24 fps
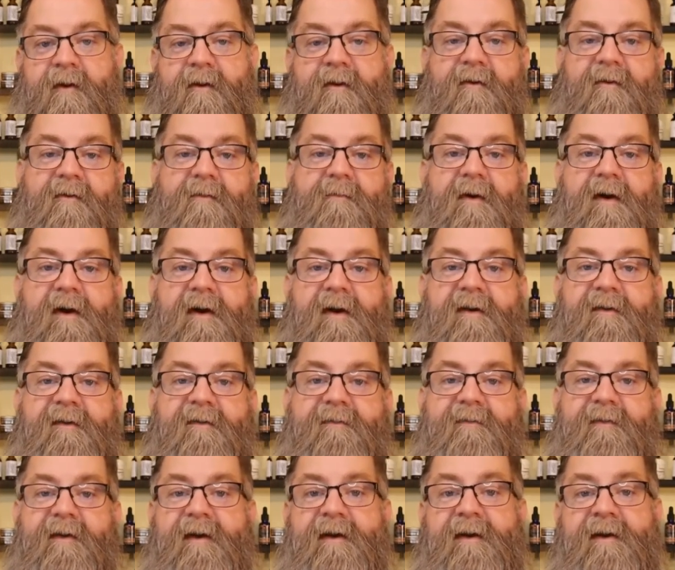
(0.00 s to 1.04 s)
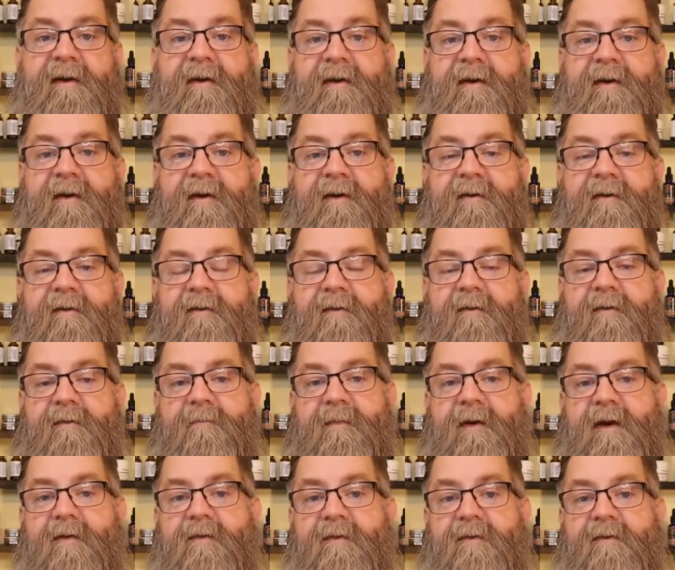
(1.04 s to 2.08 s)
Hello everybody, it's Dagan again,
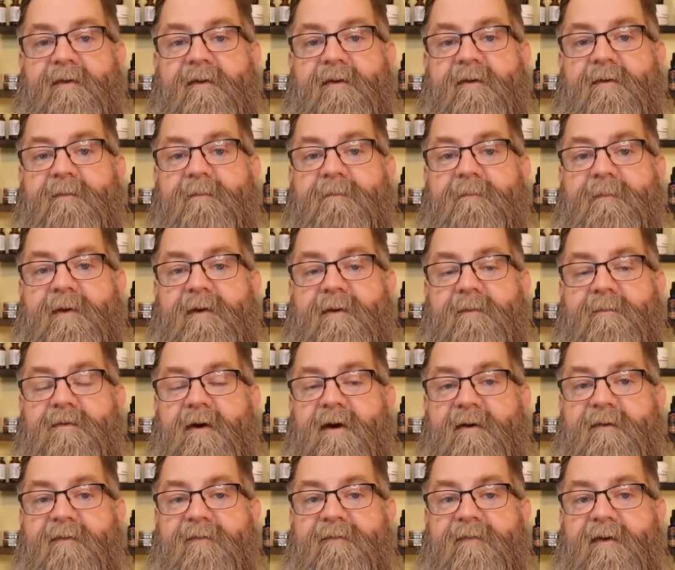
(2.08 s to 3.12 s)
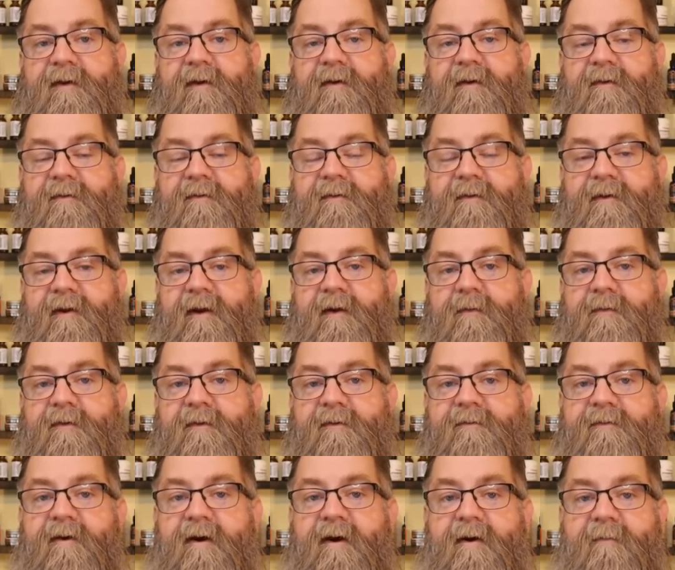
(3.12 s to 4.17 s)
back with another beard product review, and today we're
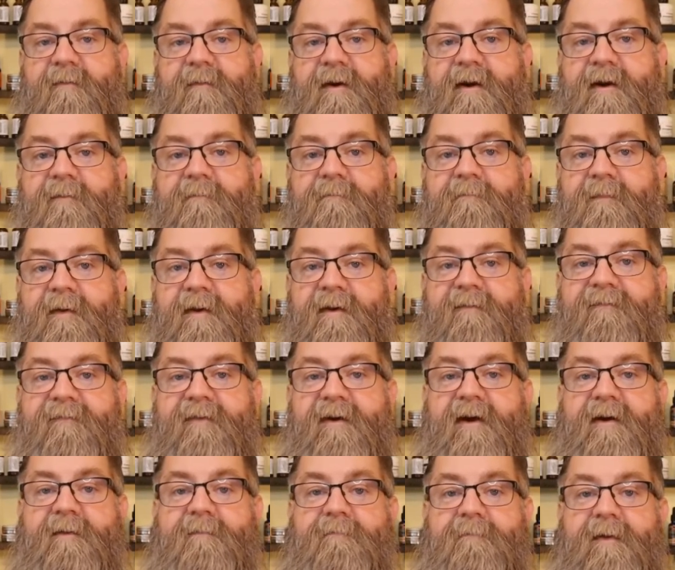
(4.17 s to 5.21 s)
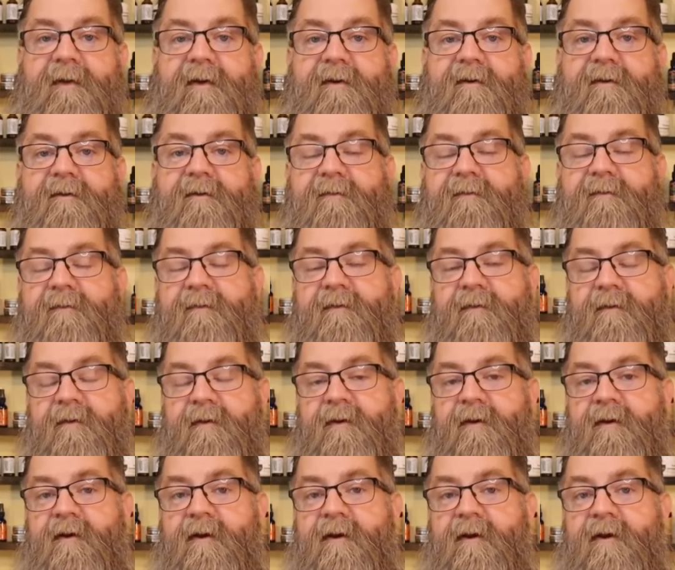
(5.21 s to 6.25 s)
going to talk about Big Phat Beards,
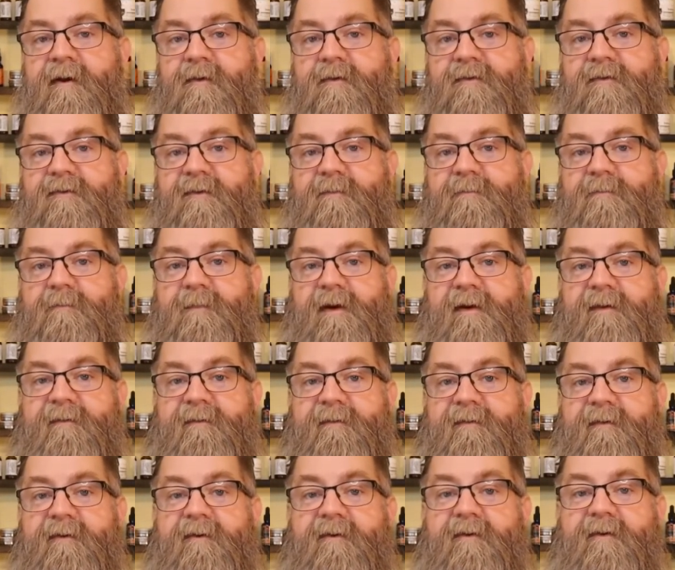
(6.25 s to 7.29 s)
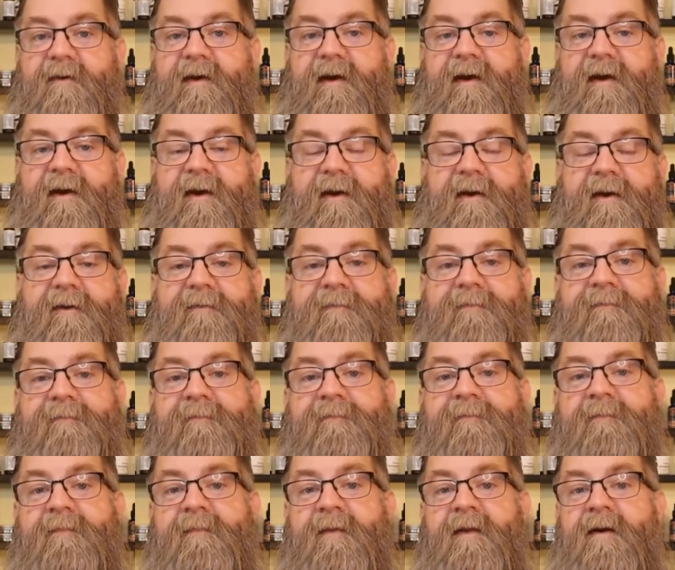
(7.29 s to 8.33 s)
which is based in the UK.
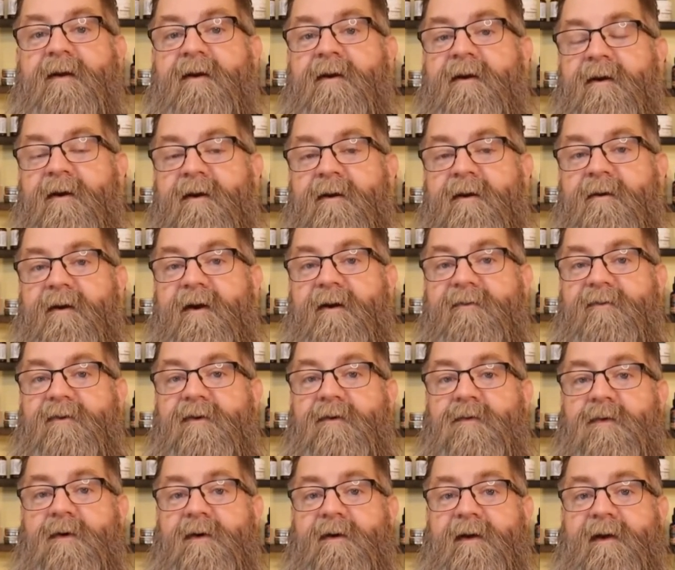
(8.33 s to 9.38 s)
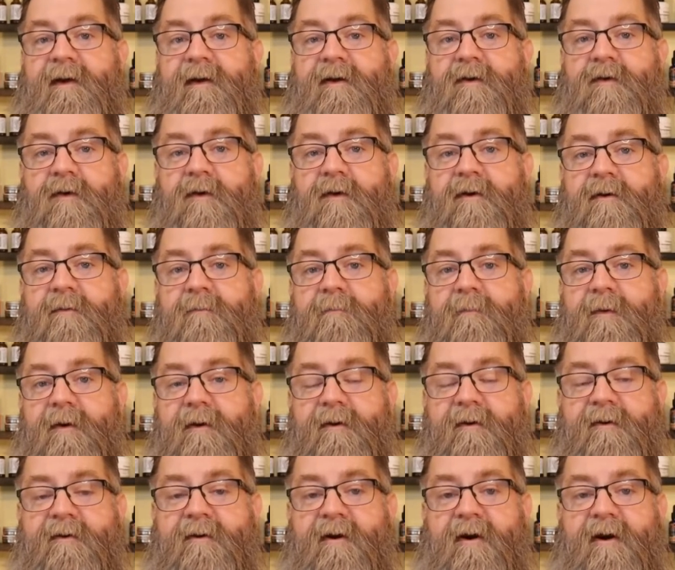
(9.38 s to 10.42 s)
And I actually won a oil and
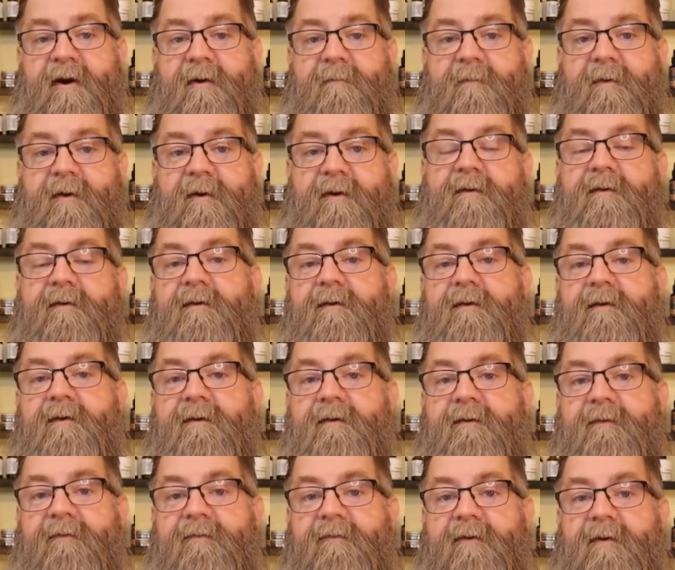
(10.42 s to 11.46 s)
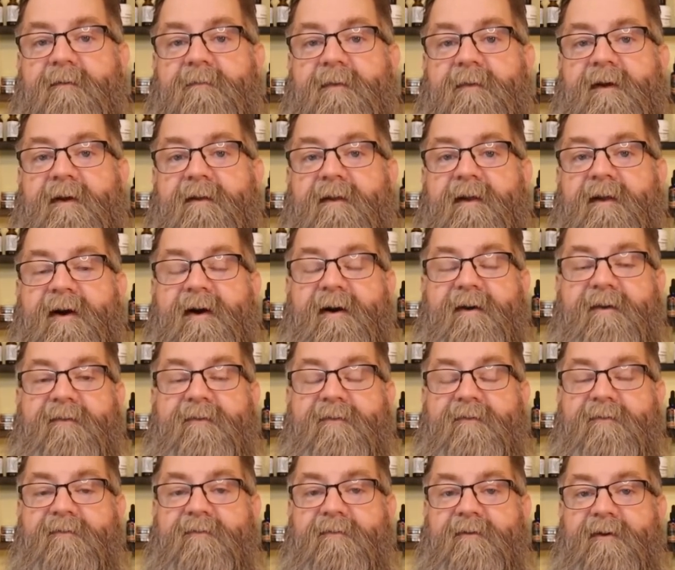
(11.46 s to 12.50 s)
butter combo from a live
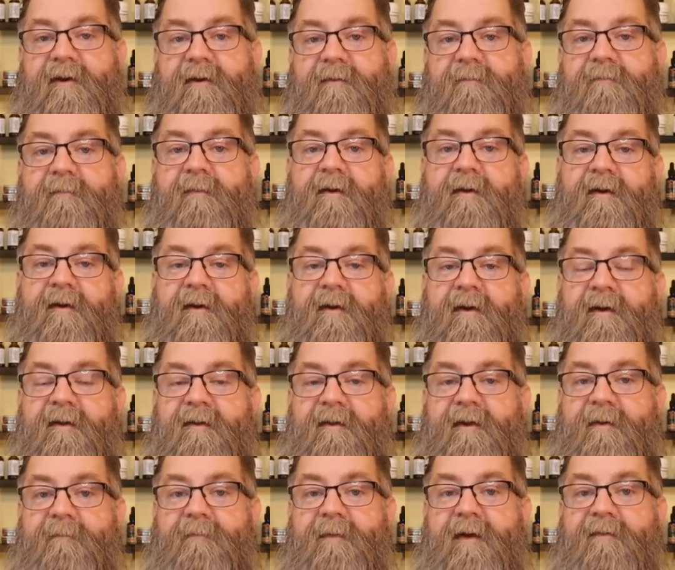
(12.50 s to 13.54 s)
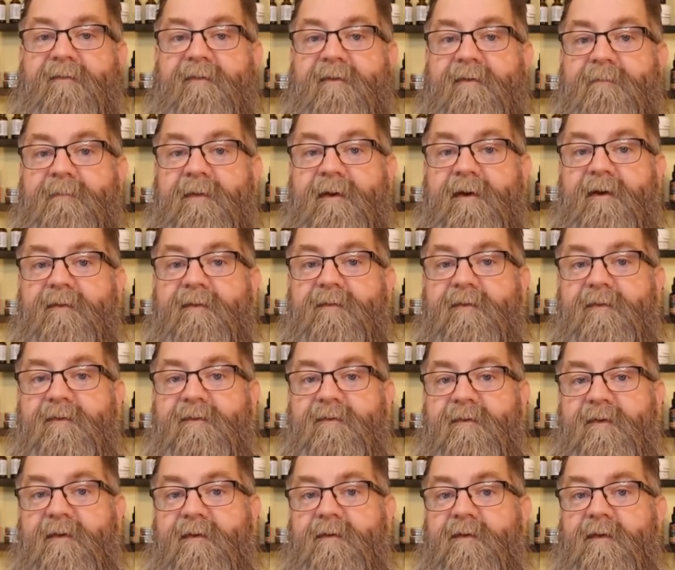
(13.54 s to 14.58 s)
stream that Maverick Beards was
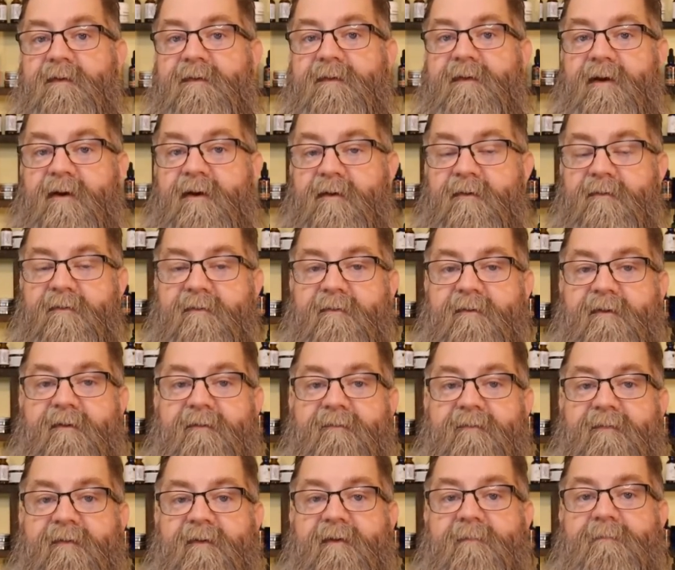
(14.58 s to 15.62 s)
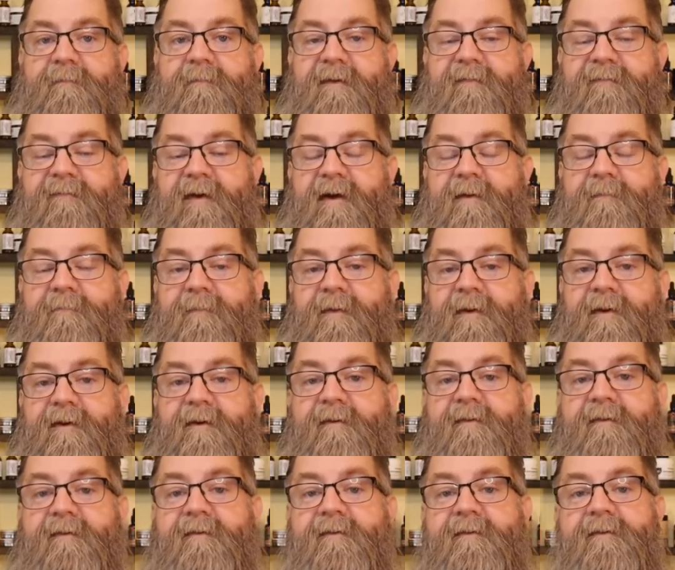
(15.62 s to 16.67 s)
doing with the owner of the Big Phat
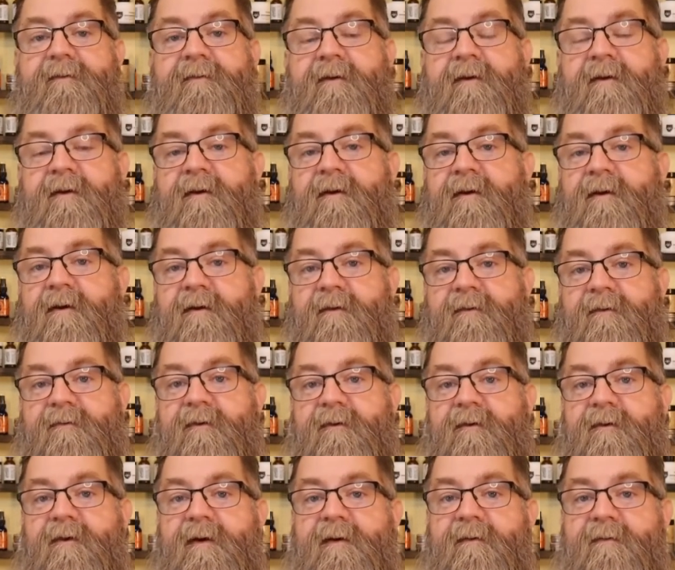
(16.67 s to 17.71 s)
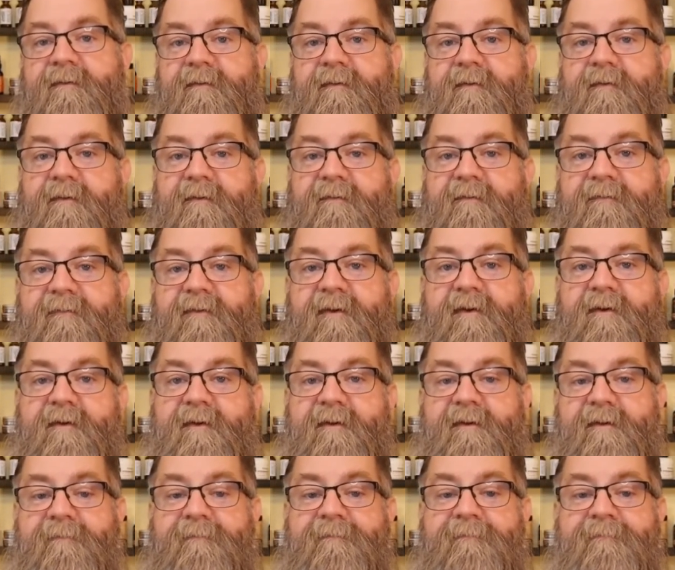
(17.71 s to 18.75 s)
Beards, so I'm going to do a review
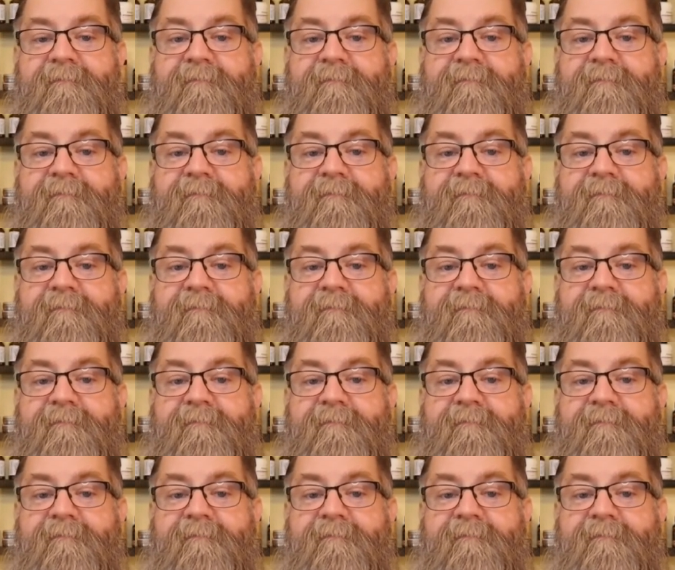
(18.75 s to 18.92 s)
on them.